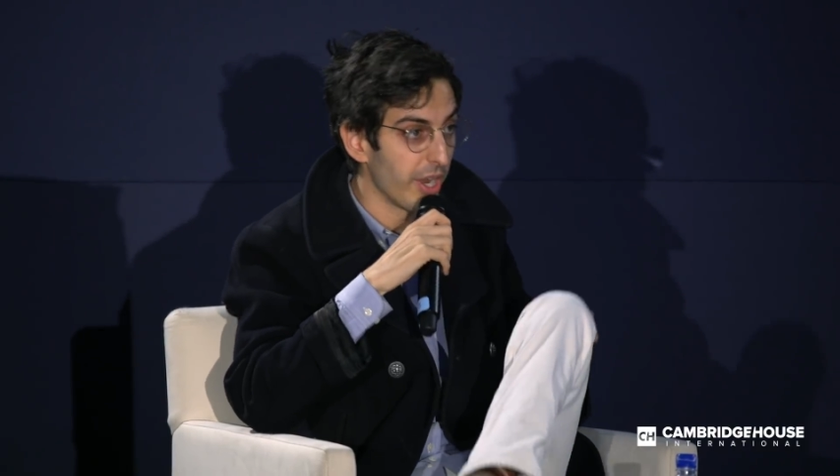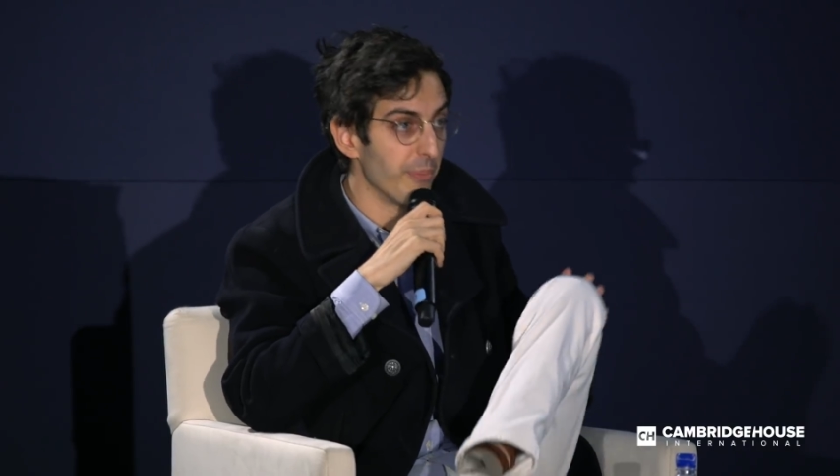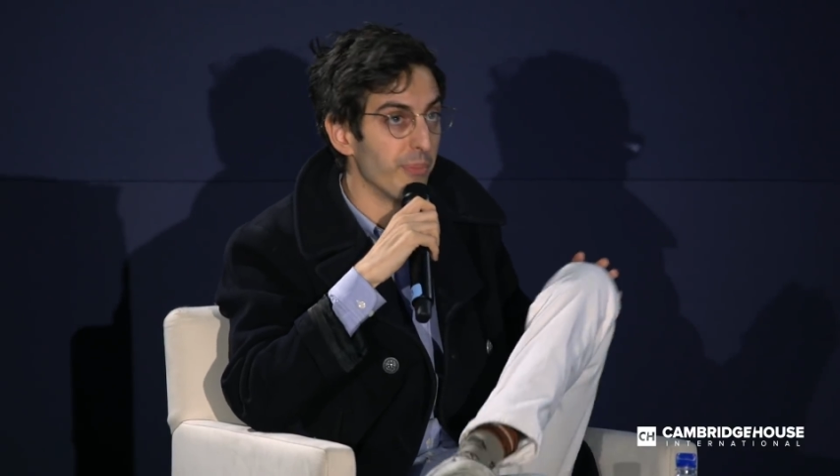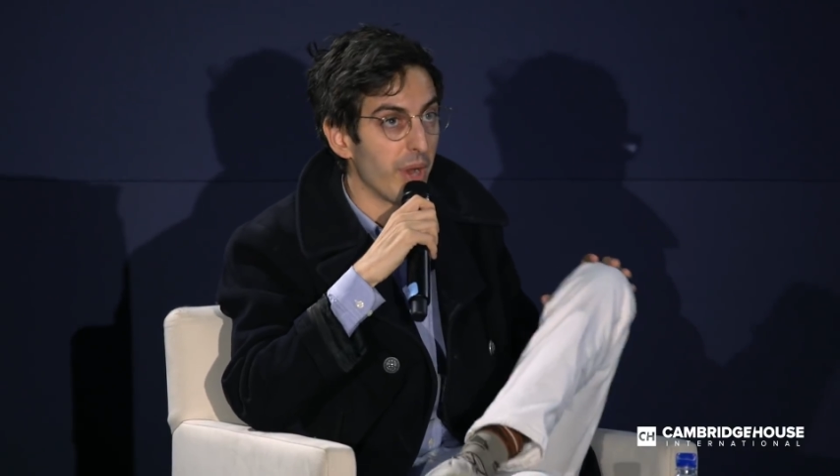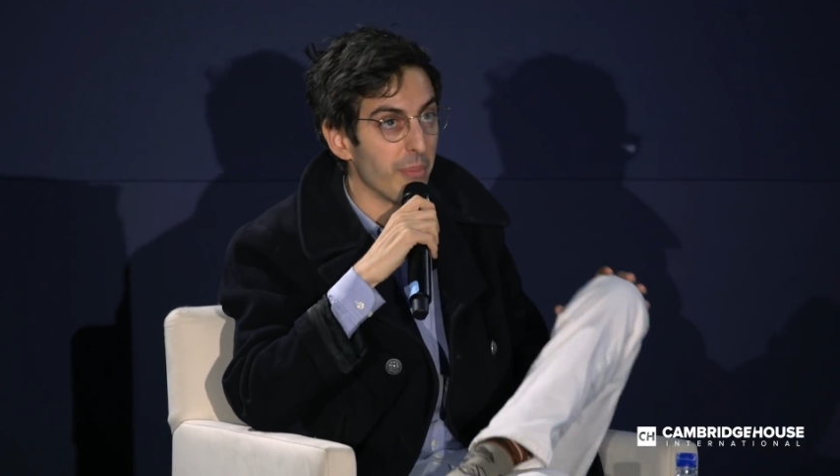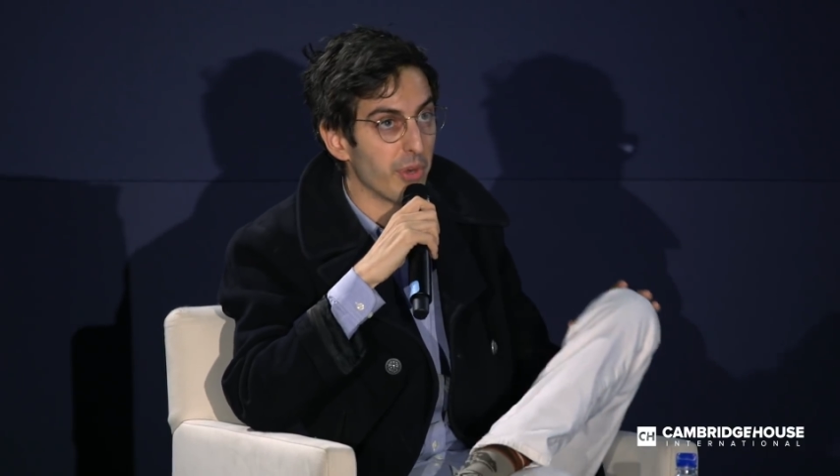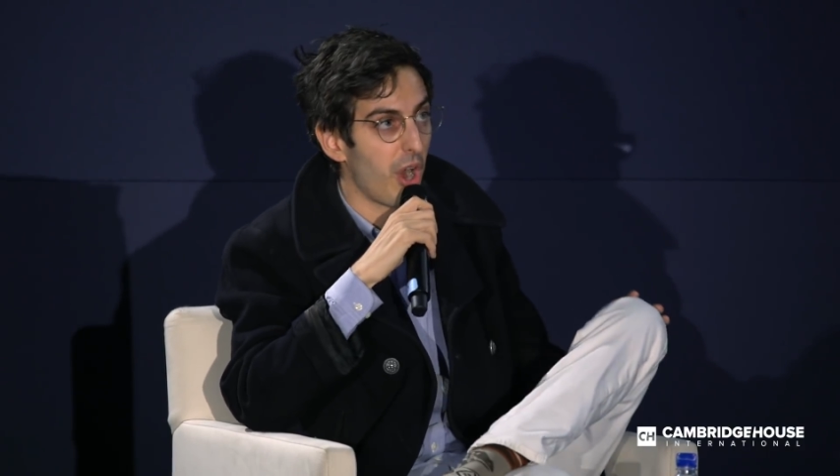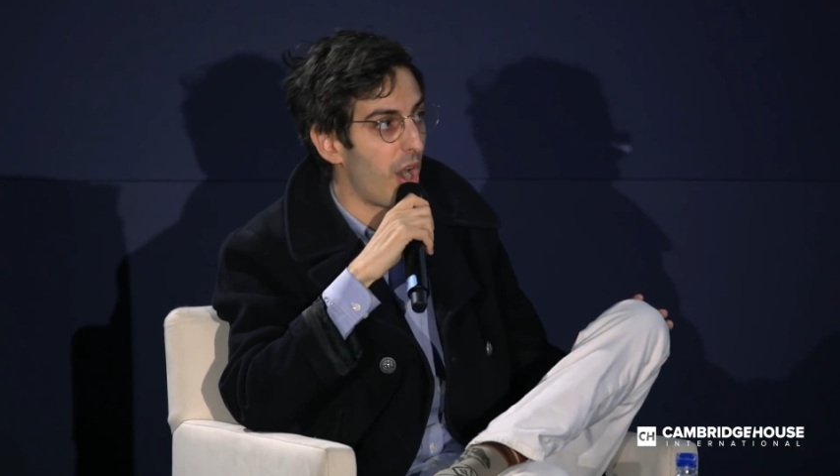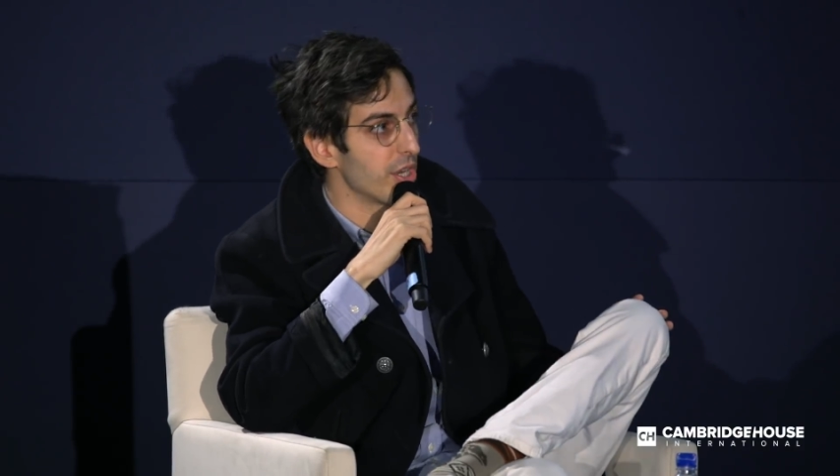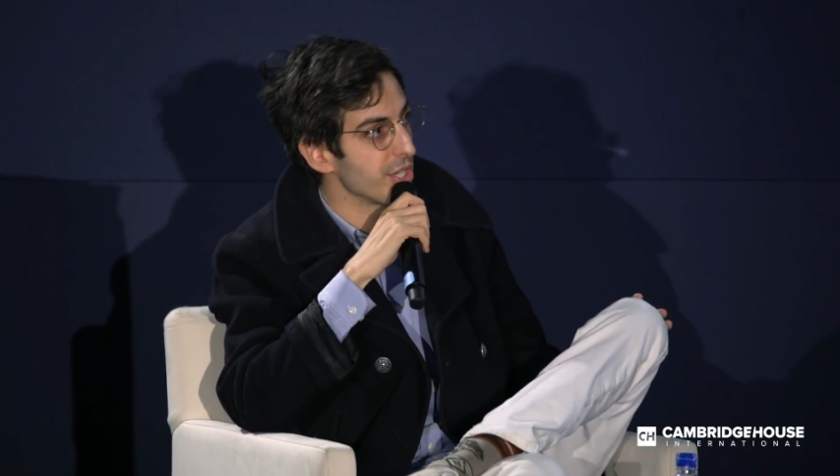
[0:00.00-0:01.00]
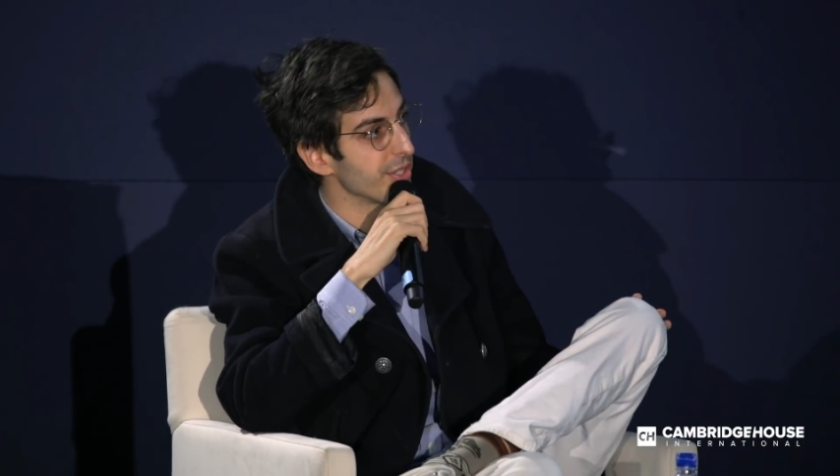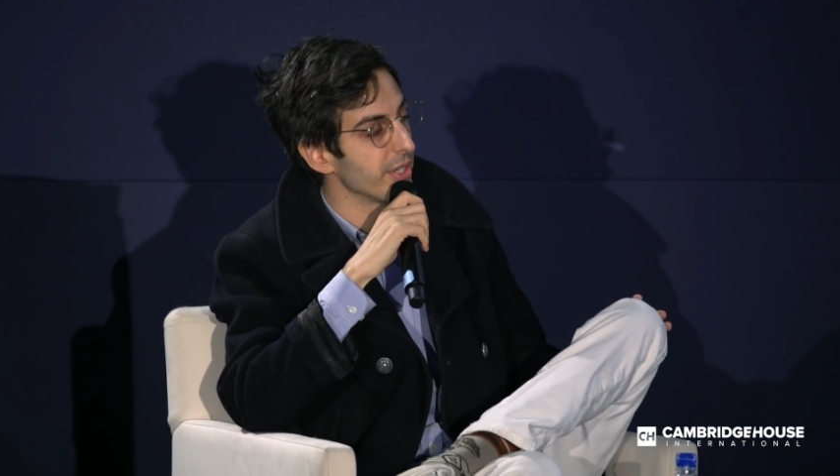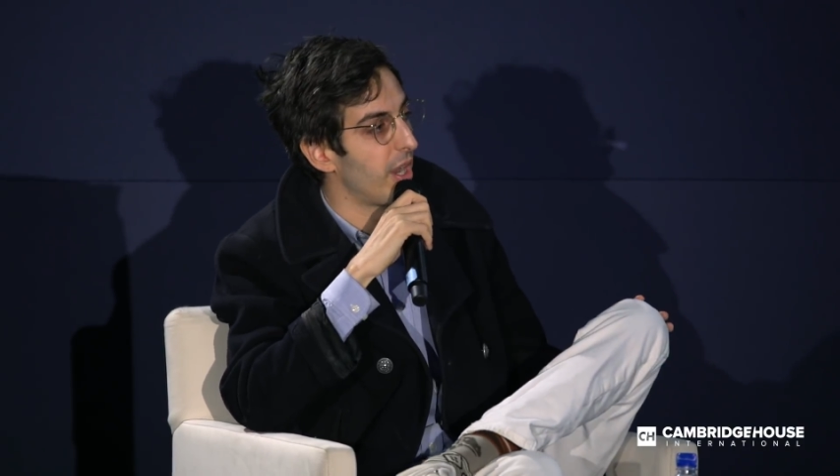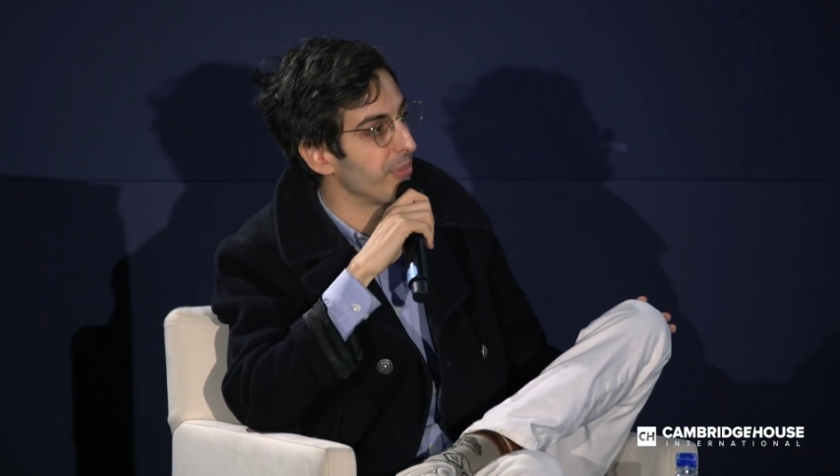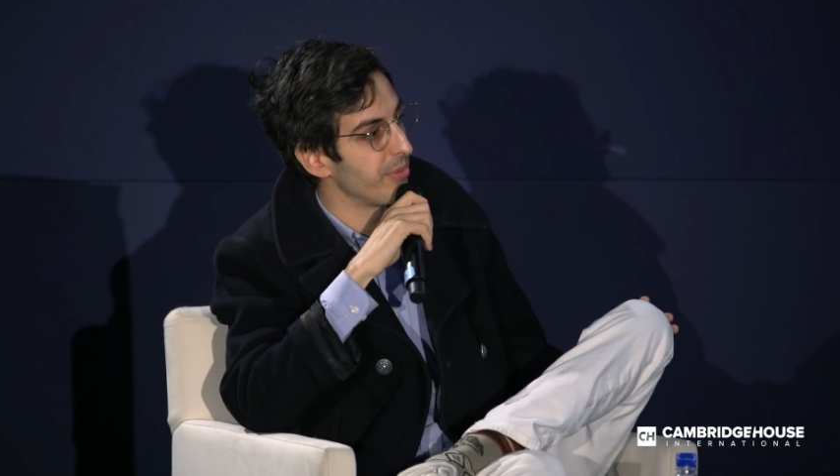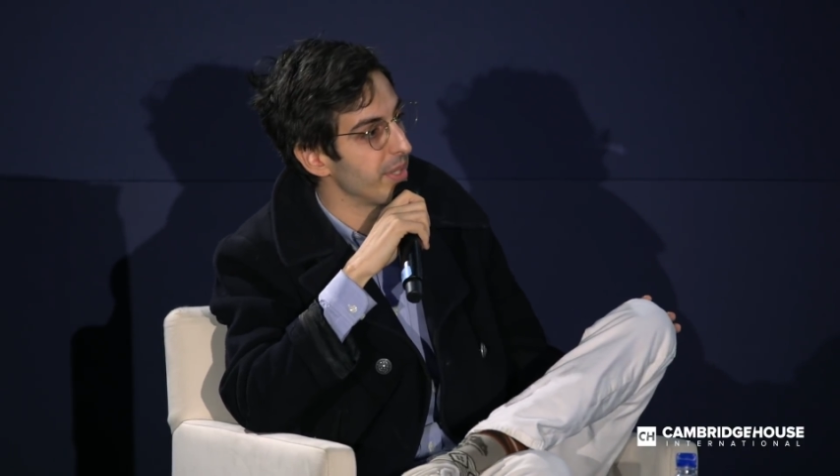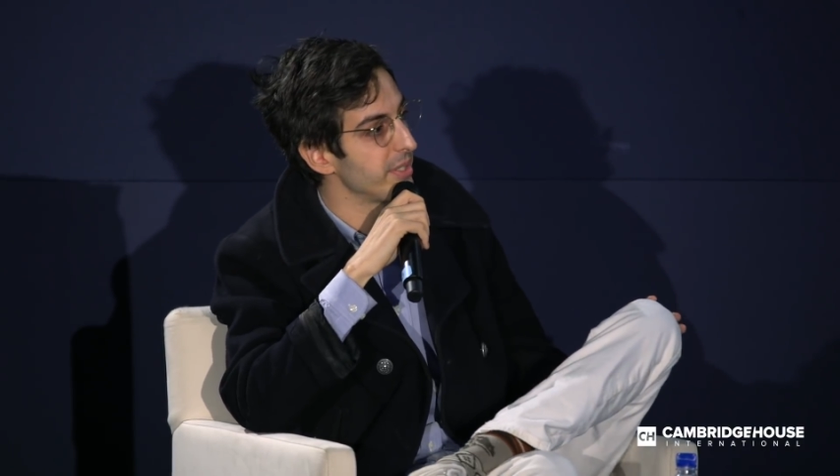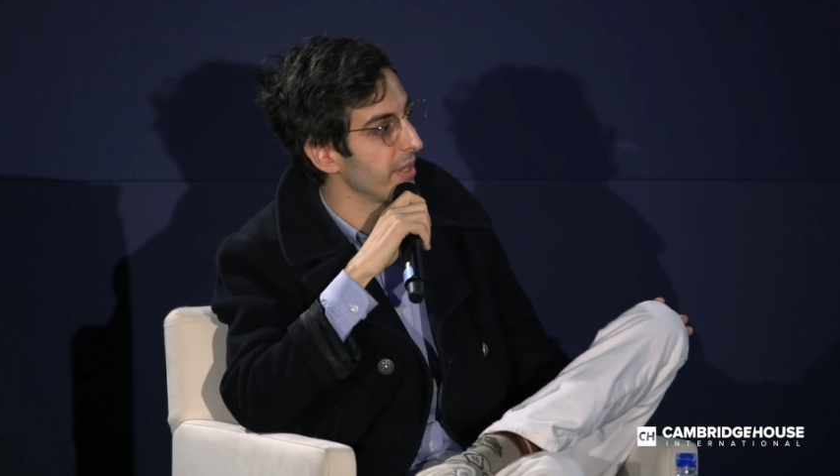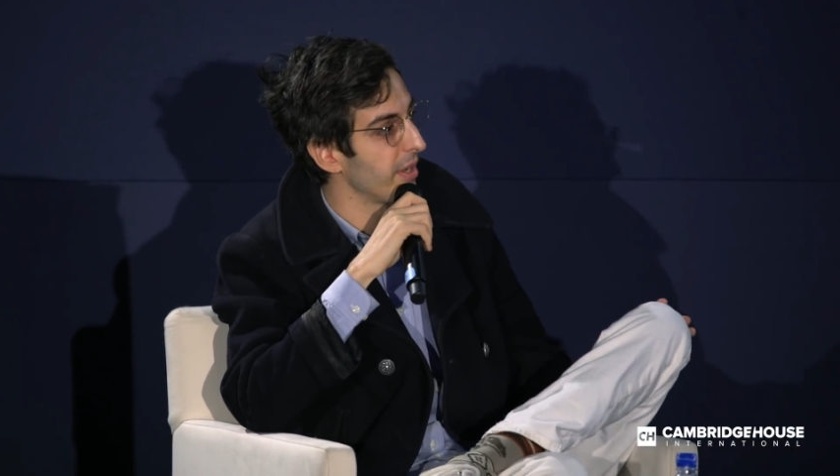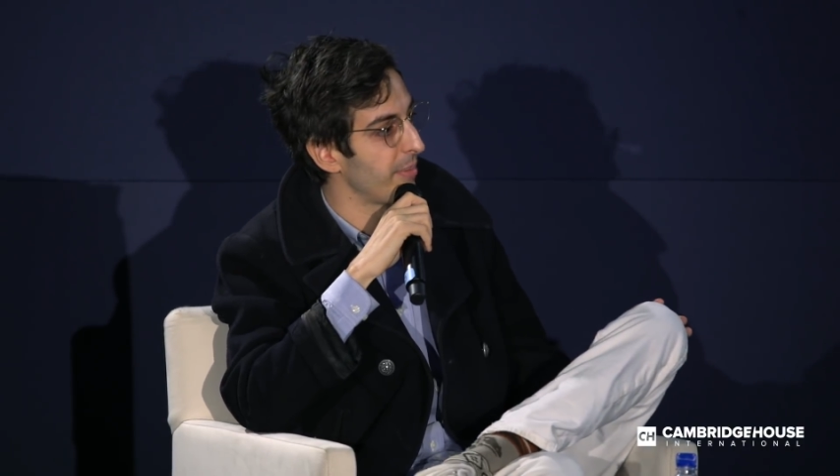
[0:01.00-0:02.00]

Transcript: I'm cautiously optimistic